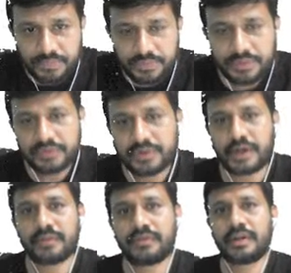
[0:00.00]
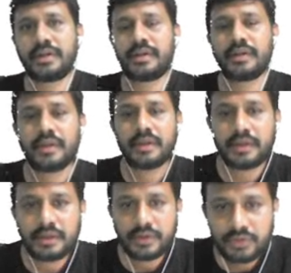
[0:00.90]
This kind of signal.
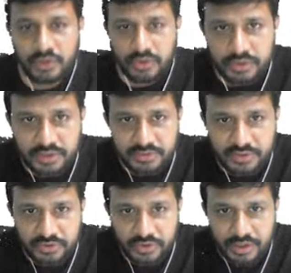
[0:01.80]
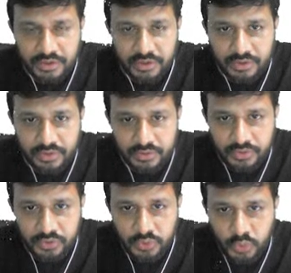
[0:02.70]
So this is your
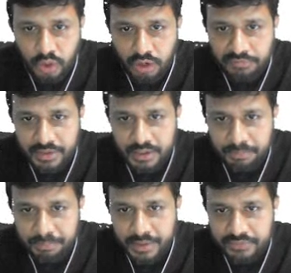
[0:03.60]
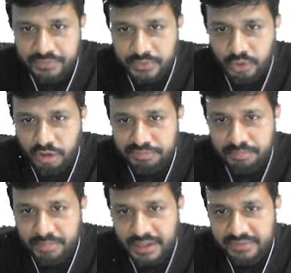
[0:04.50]
u of n plus u of
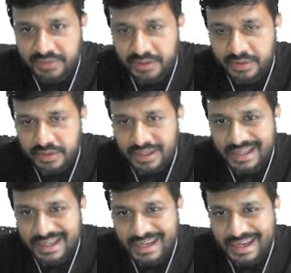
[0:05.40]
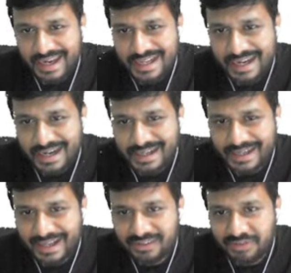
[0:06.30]
minus n. Can I write it
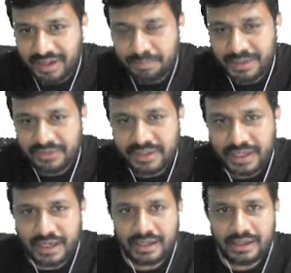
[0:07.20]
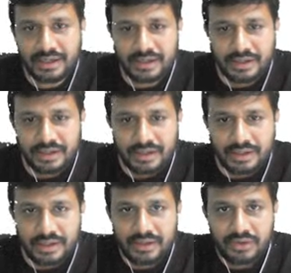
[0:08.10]
as 1 plus del n?
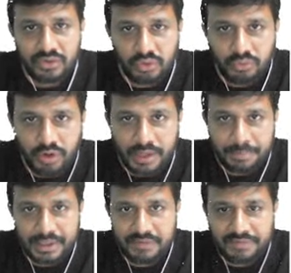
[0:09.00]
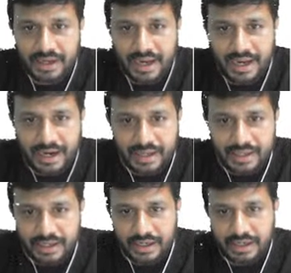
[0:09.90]
So what happens if I add
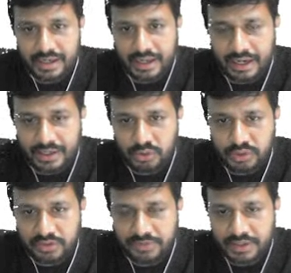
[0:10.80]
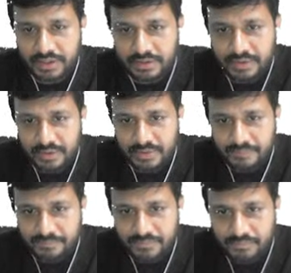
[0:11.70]
del n to this one?
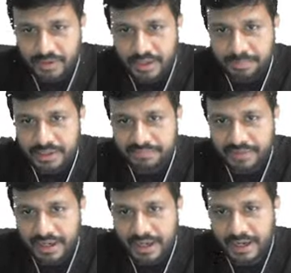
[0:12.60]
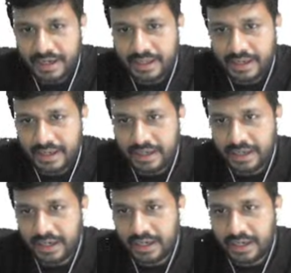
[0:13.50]
What happens if I add a
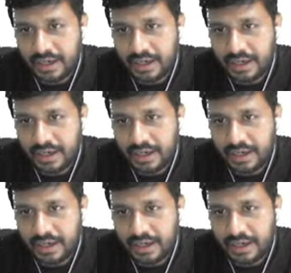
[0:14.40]
del n?